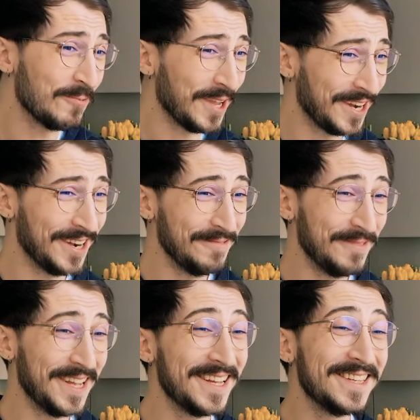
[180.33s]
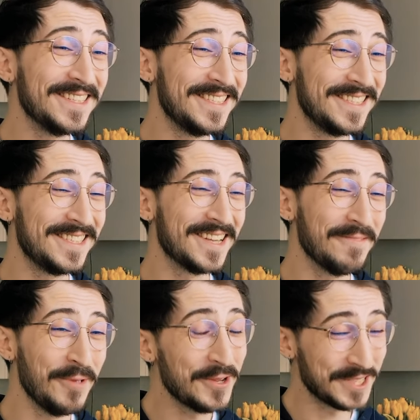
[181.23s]
we come is a
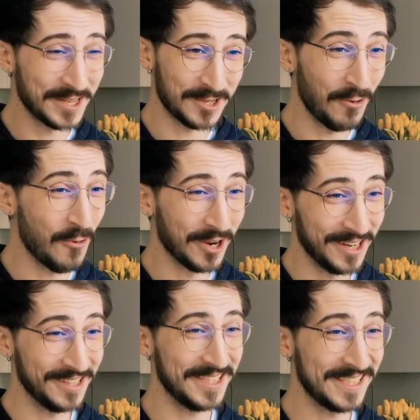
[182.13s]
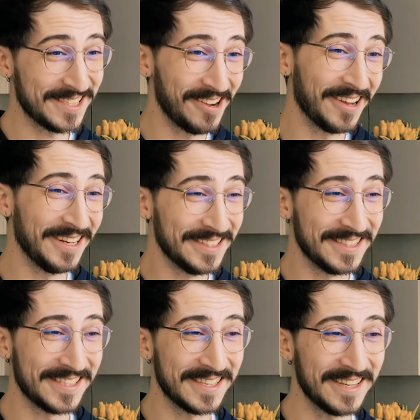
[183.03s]
music as organized silence.